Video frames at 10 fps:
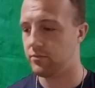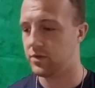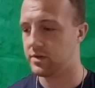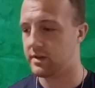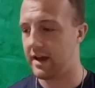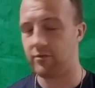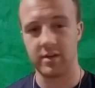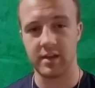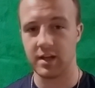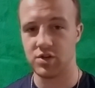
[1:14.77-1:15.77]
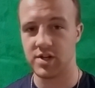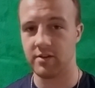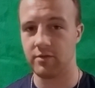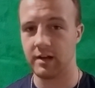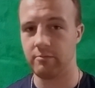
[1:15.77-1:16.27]
just everything in
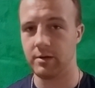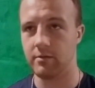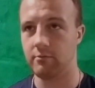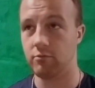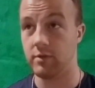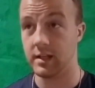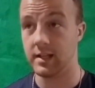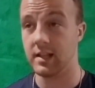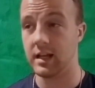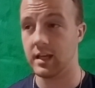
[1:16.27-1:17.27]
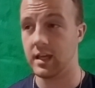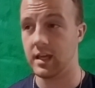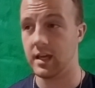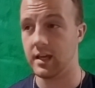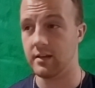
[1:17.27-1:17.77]
general, I've been really
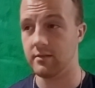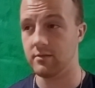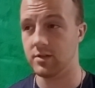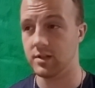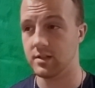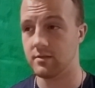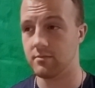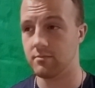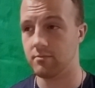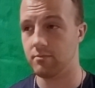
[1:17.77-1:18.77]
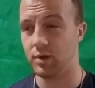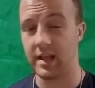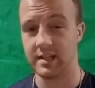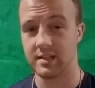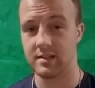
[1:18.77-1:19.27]
lucky and just
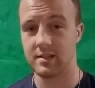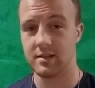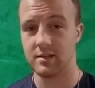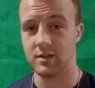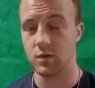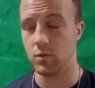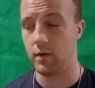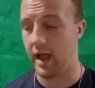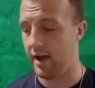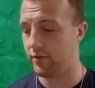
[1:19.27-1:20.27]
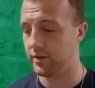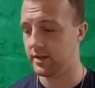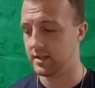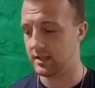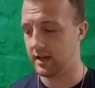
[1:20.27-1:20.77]
blessed to have all
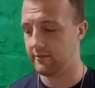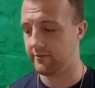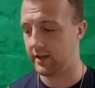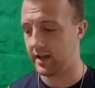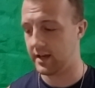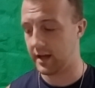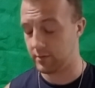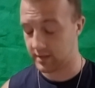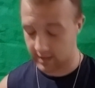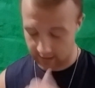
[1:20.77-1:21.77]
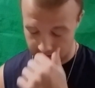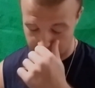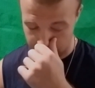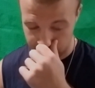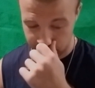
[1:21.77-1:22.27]
this stuff. And I was
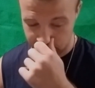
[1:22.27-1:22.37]
thinking,